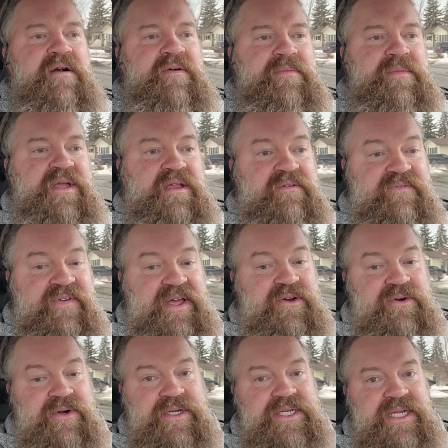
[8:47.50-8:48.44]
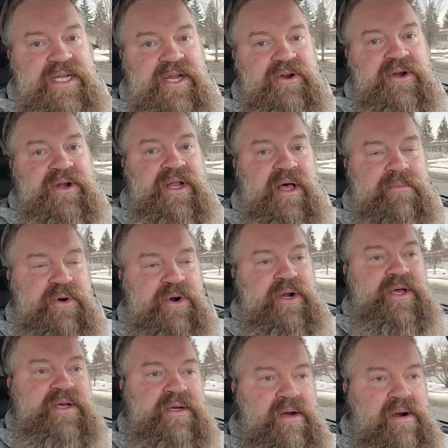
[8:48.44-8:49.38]
from the Confederacy here in
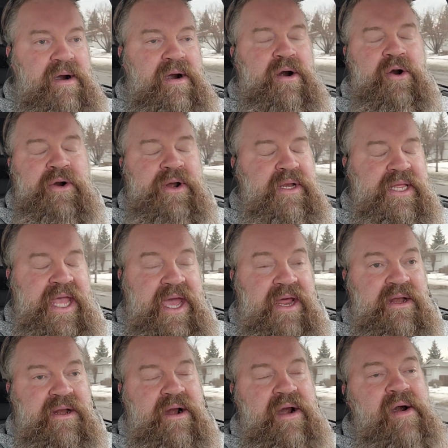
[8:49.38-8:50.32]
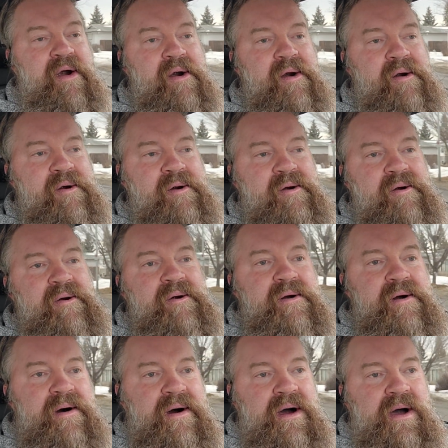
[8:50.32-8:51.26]
Alberta or in Canada,
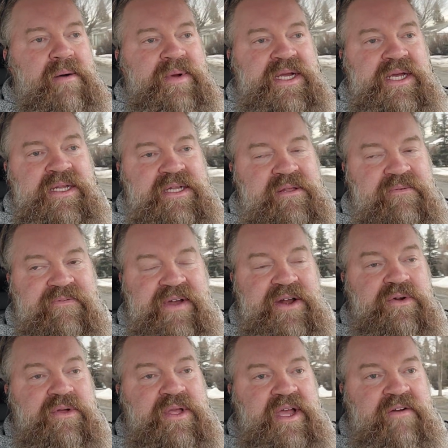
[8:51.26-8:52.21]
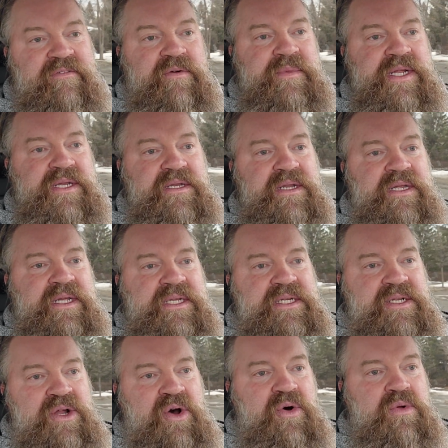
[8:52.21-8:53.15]
because the federal government
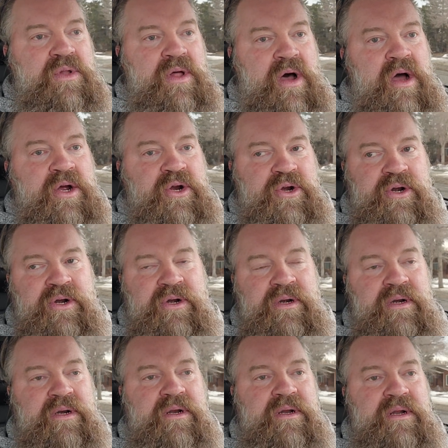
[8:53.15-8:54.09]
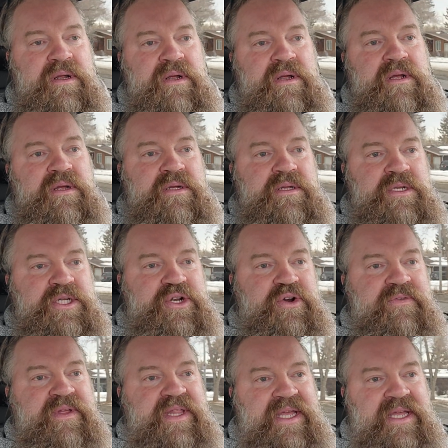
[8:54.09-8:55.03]
is no longer
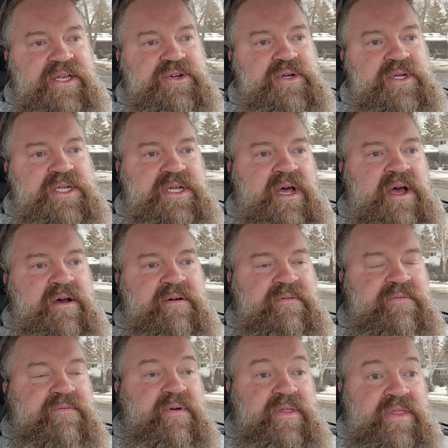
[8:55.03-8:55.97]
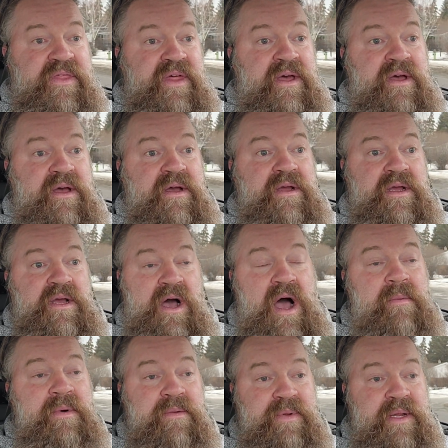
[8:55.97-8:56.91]
serving the interests of the
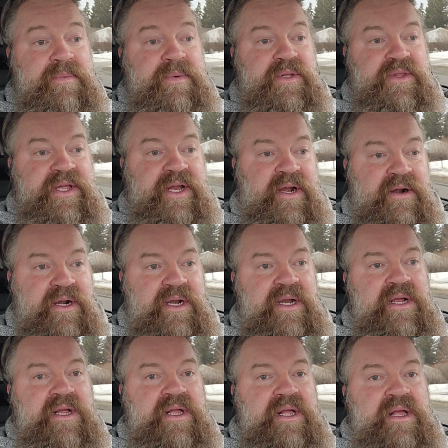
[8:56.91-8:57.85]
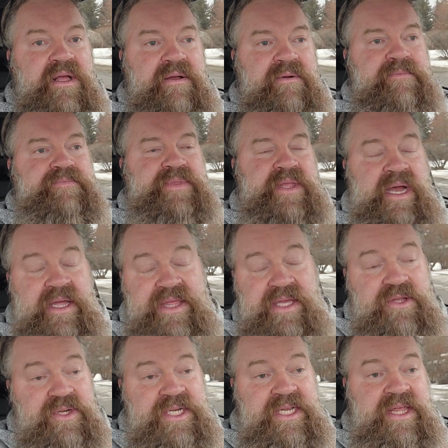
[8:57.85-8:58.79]
common people there. I
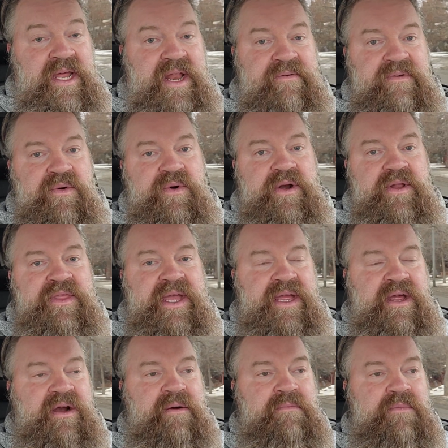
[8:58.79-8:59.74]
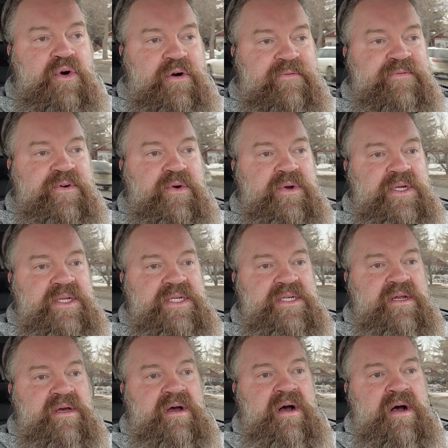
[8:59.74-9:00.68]
think you see that everywhere. They are more
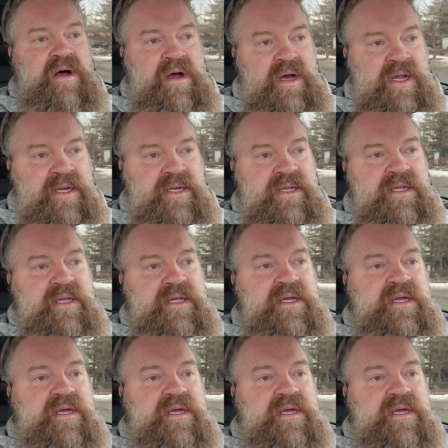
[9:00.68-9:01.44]
focused on